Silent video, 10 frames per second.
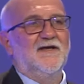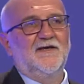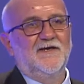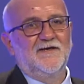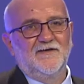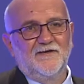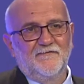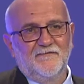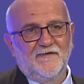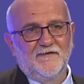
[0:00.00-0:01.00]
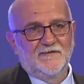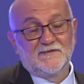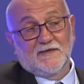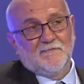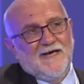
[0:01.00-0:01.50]
the mechanism
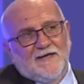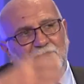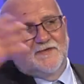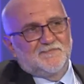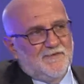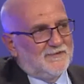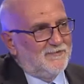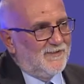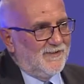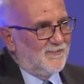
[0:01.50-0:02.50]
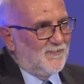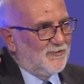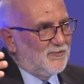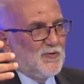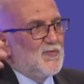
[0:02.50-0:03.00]
and then intervene.
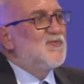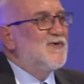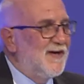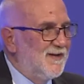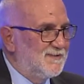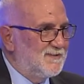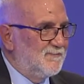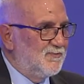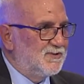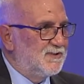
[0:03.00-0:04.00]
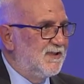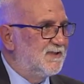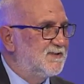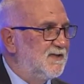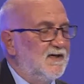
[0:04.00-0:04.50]
Of course, this
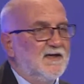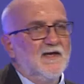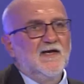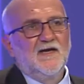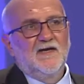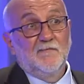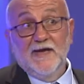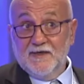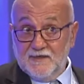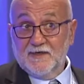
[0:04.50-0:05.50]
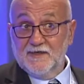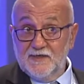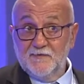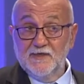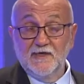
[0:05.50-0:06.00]
is going to be a
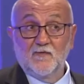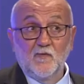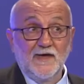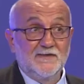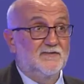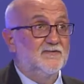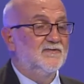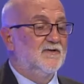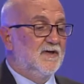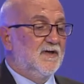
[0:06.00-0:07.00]
long road